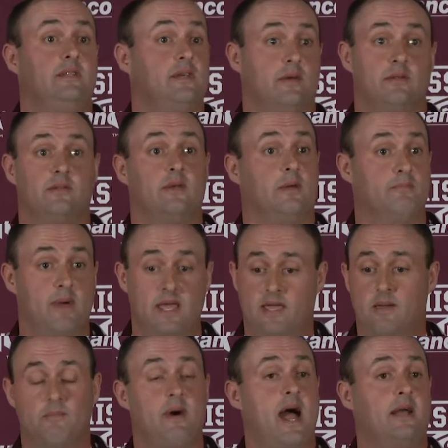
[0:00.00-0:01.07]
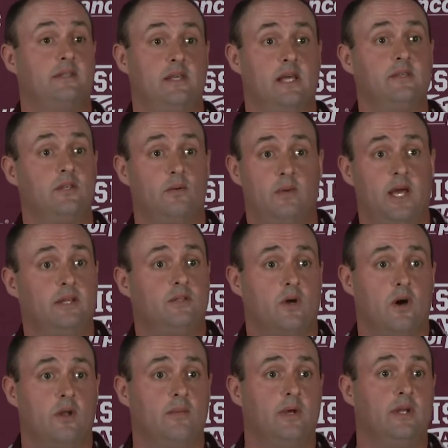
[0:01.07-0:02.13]
to make it back to the NCAA
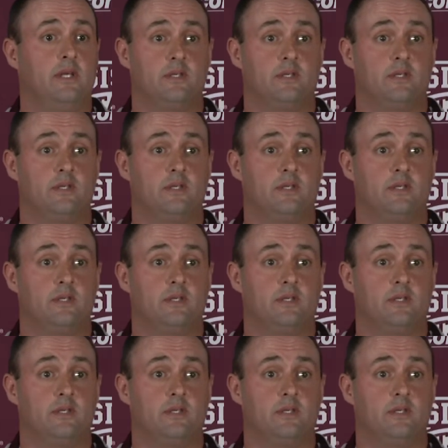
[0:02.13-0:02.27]
tournament